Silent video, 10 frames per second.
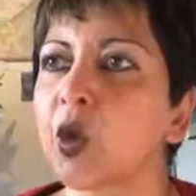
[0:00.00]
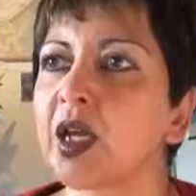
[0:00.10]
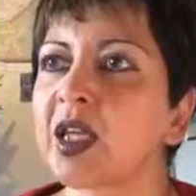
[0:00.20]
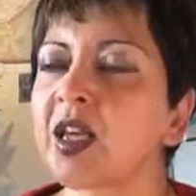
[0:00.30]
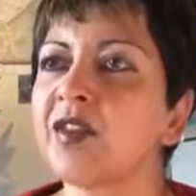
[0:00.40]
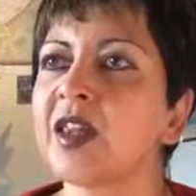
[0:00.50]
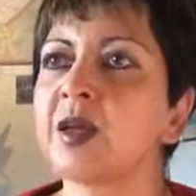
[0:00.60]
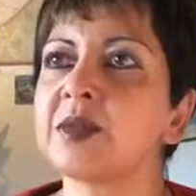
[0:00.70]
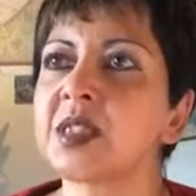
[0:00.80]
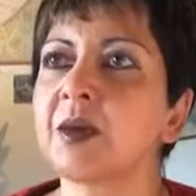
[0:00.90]
giving them
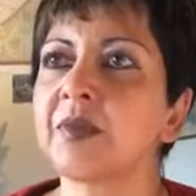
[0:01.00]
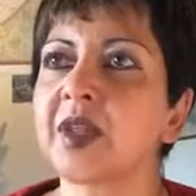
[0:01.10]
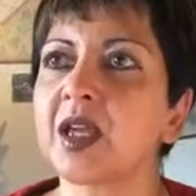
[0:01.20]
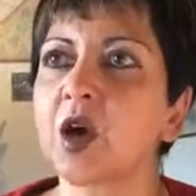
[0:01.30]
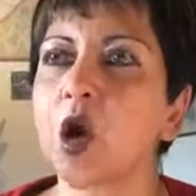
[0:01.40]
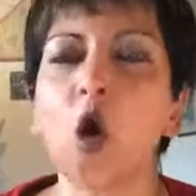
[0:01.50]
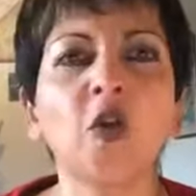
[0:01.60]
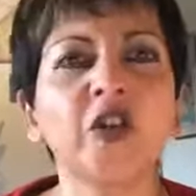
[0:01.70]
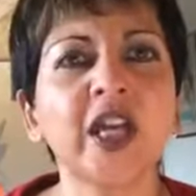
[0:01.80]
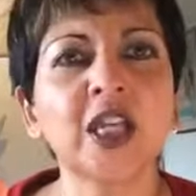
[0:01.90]
something of
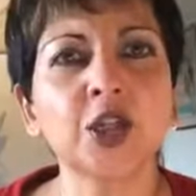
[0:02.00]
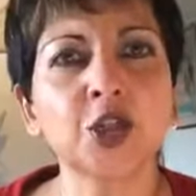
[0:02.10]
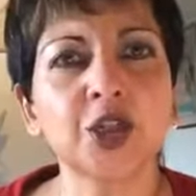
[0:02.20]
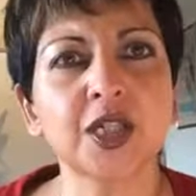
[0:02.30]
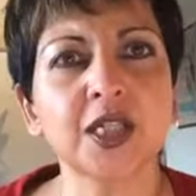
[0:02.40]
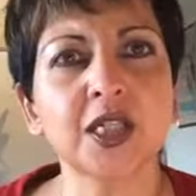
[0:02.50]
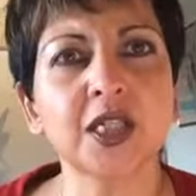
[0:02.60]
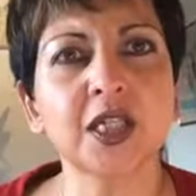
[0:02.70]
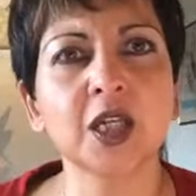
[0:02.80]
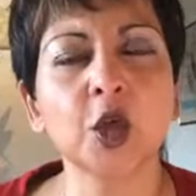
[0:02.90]
interest.
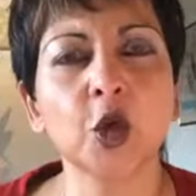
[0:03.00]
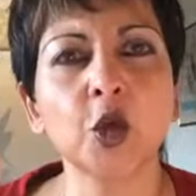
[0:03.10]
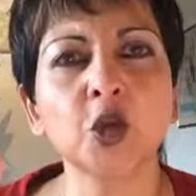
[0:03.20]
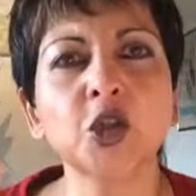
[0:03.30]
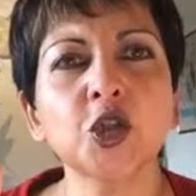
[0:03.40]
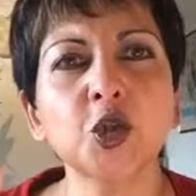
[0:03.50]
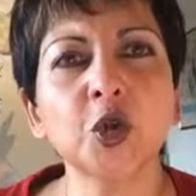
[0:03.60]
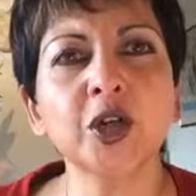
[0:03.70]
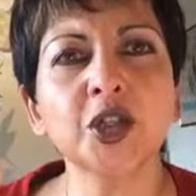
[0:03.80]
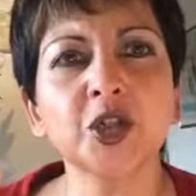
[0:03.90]
Your
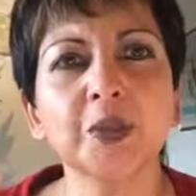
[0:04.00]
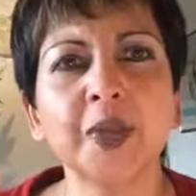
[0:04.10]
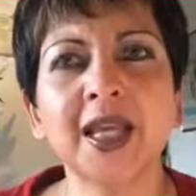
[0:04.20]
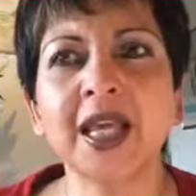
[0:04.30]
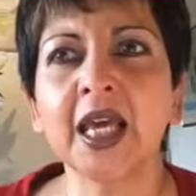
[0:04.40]
story should be